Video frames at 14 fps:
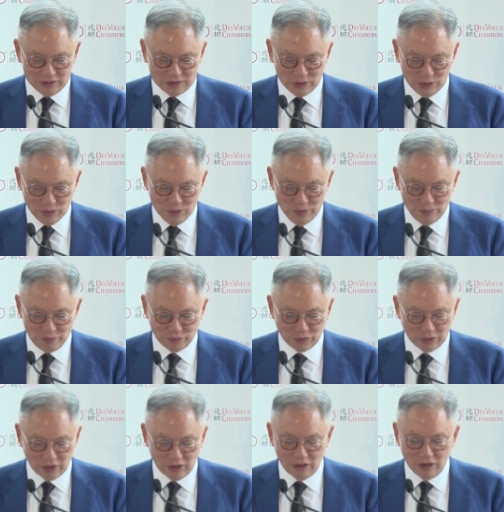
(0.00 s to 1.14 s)
So
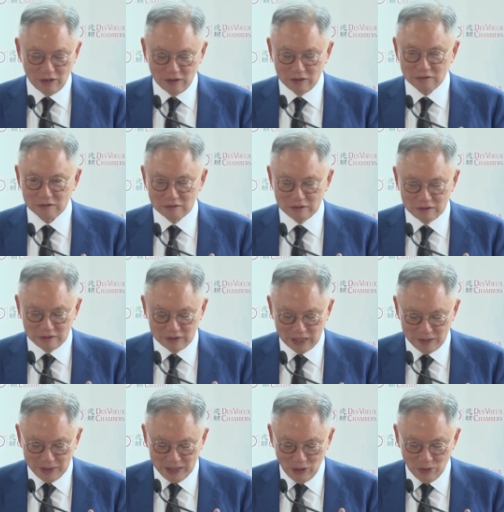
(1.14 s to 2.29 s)

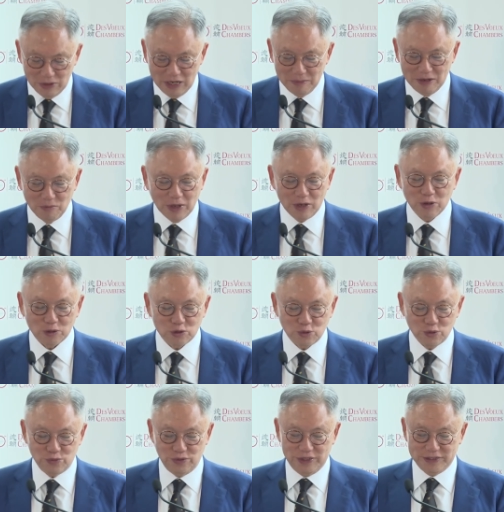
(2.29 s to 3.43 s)
there may only be one or two
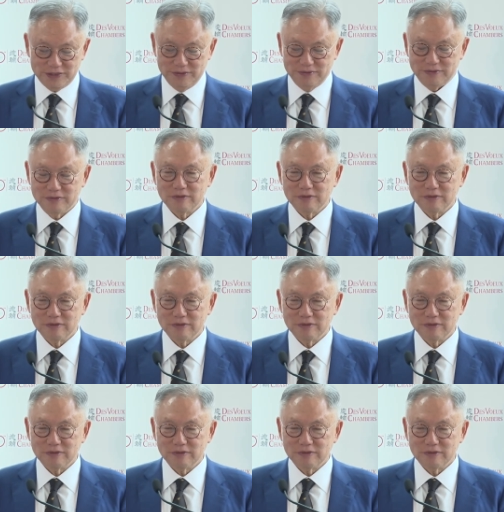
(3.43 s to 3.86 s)
good reasons.